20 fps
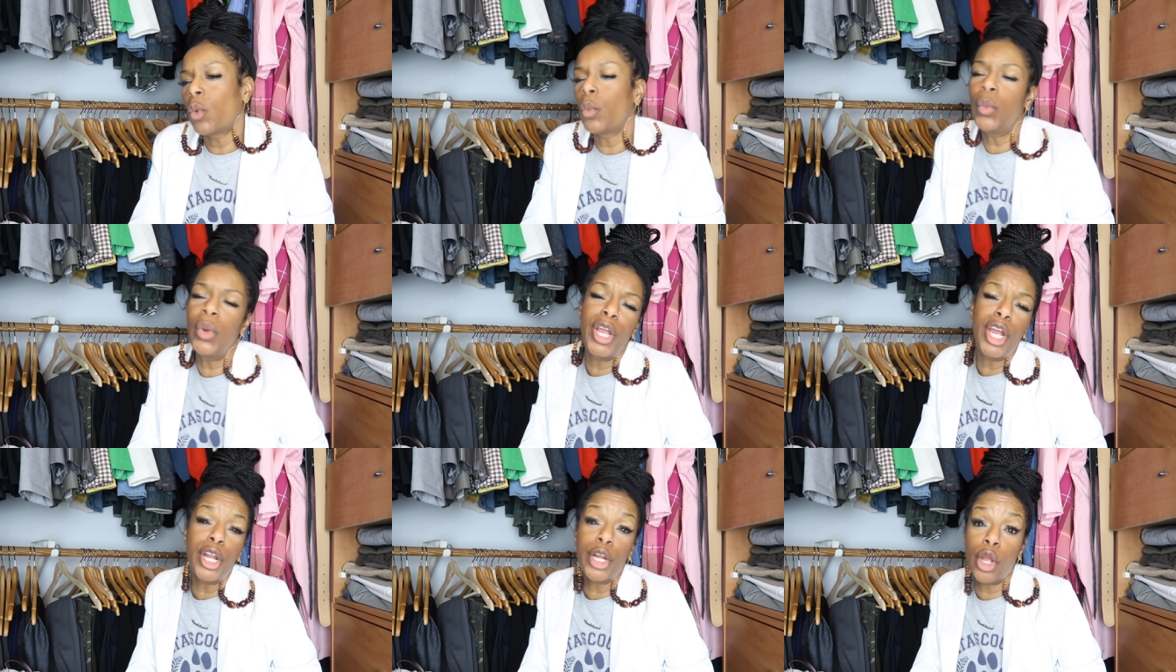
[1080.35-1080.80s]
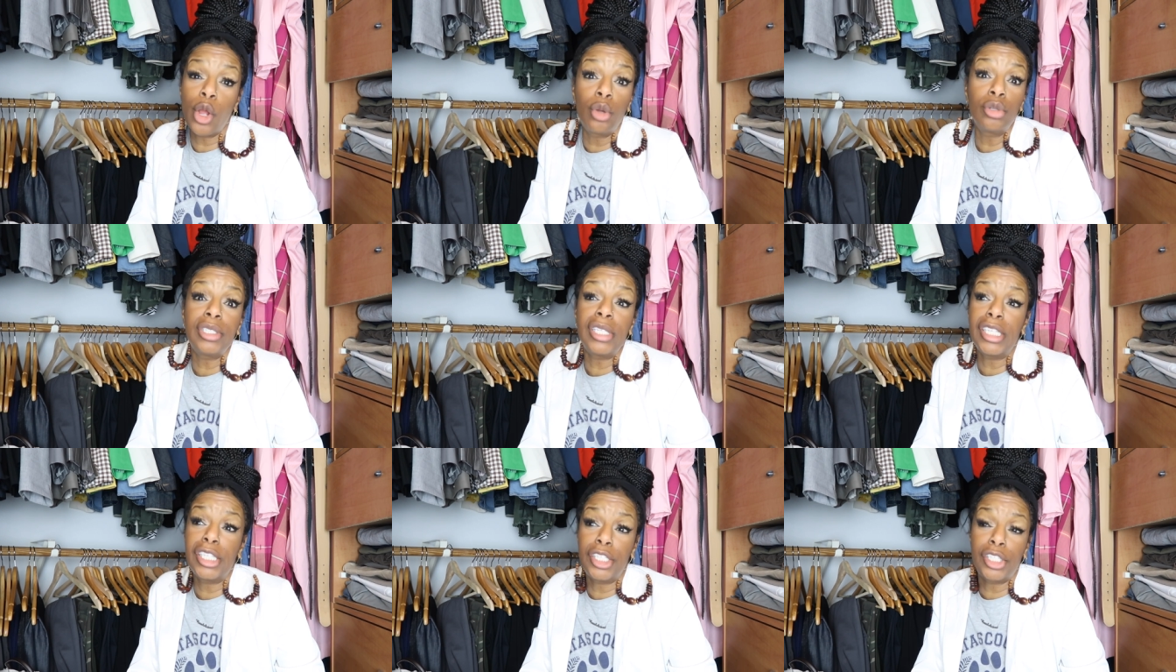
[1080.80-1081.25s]
we're gonna
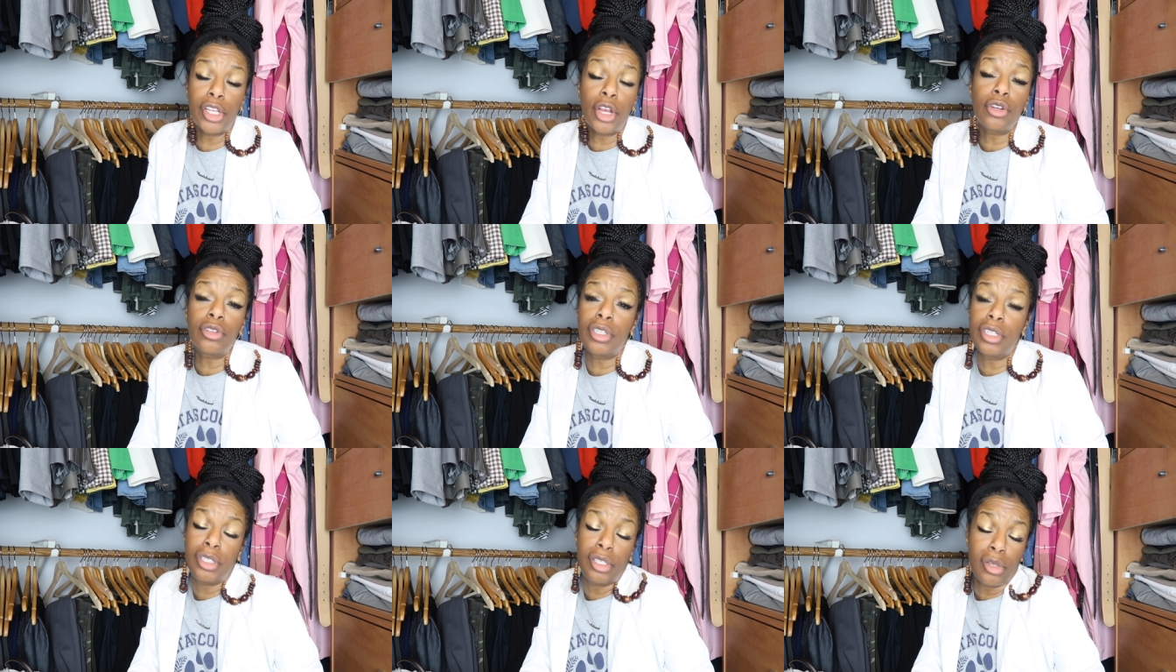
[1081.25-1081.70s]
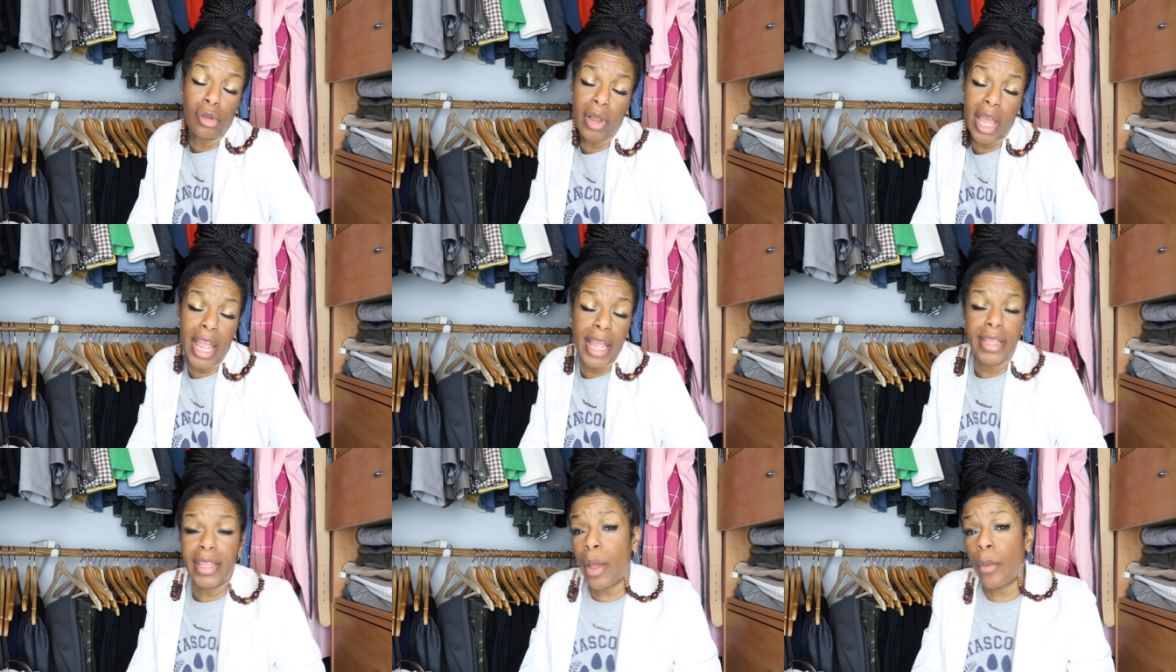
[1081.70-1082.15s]
go see Cirque du
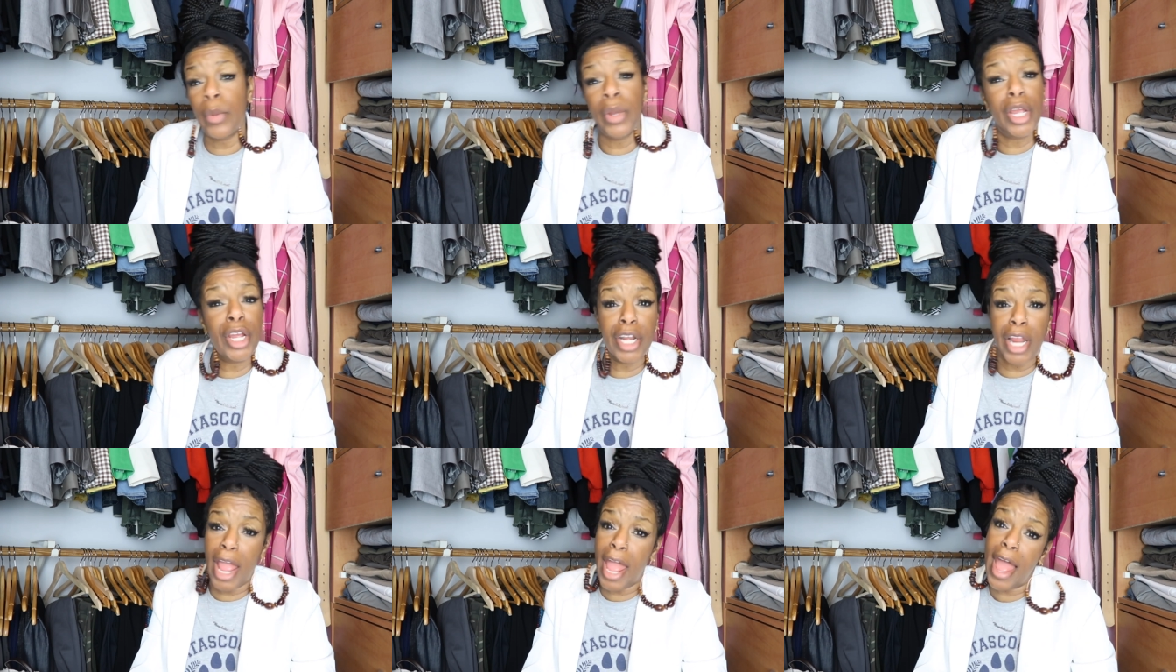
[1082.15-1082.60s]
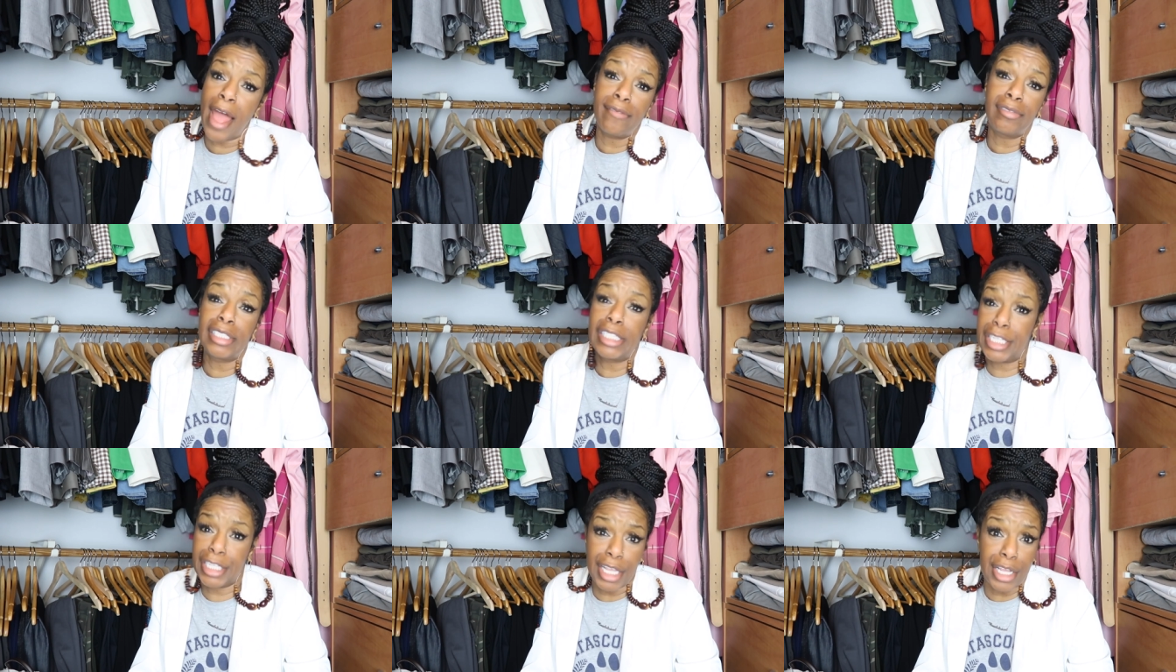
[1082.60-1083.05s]
Soleil, then we're gonna
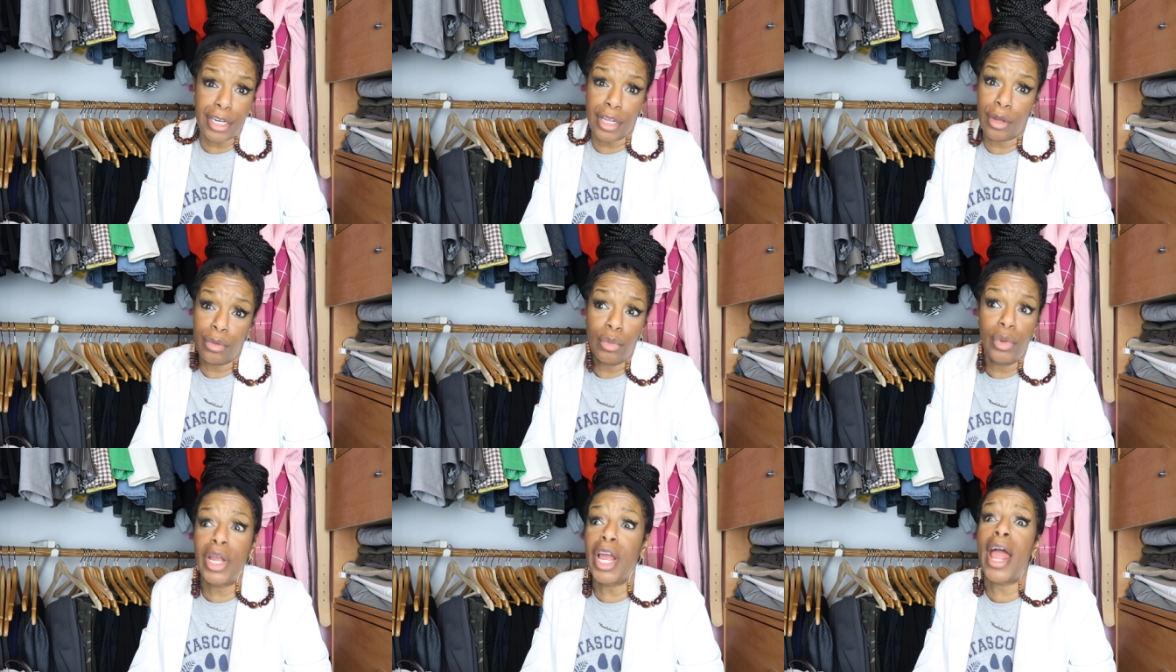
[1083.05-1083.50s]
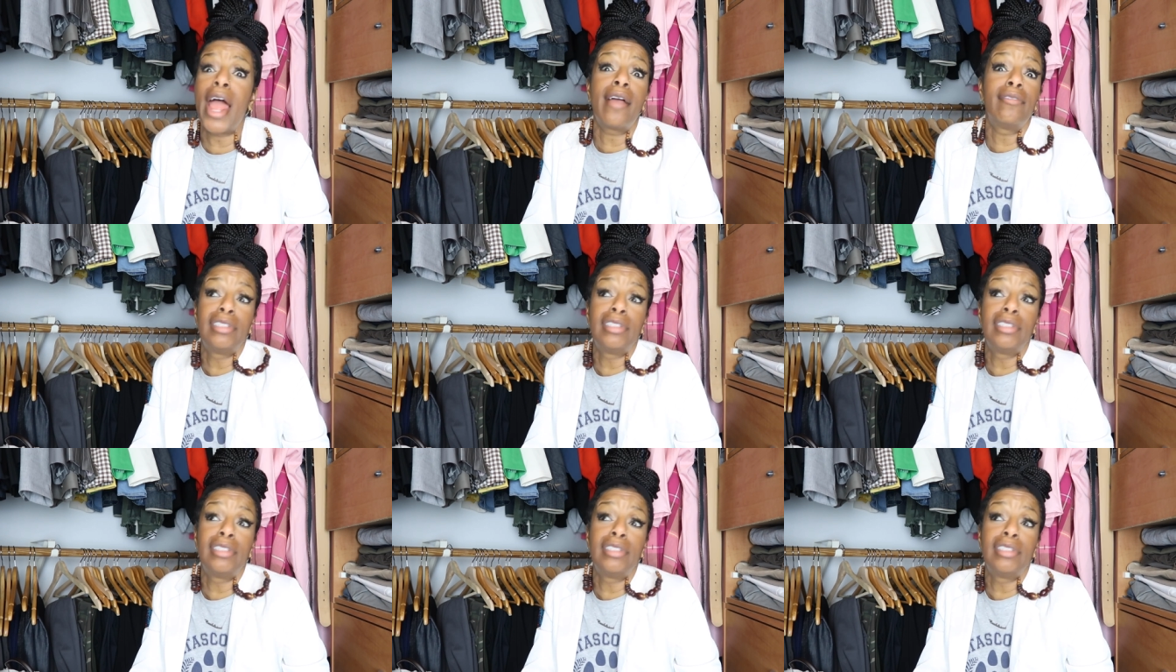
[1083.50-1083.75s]
have dinner. We're gonna